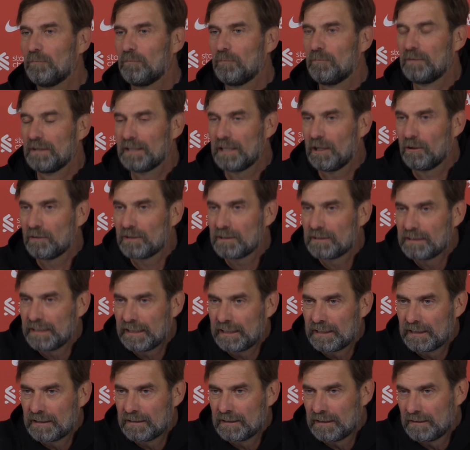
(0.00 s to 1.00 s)
without a
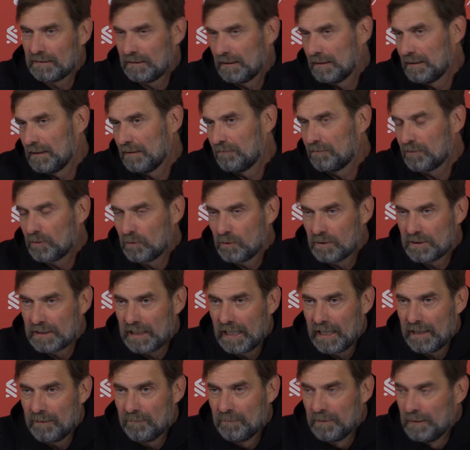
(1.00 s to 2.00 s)
ticket and have a good
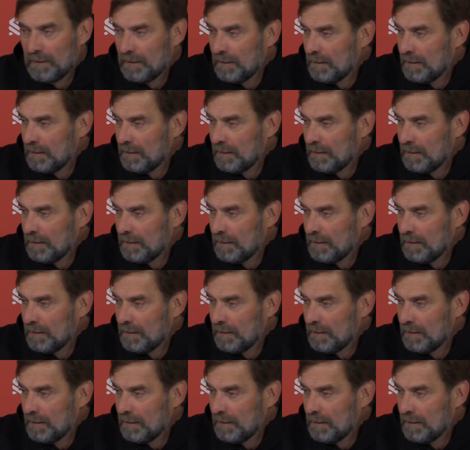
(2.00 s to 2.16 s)
time.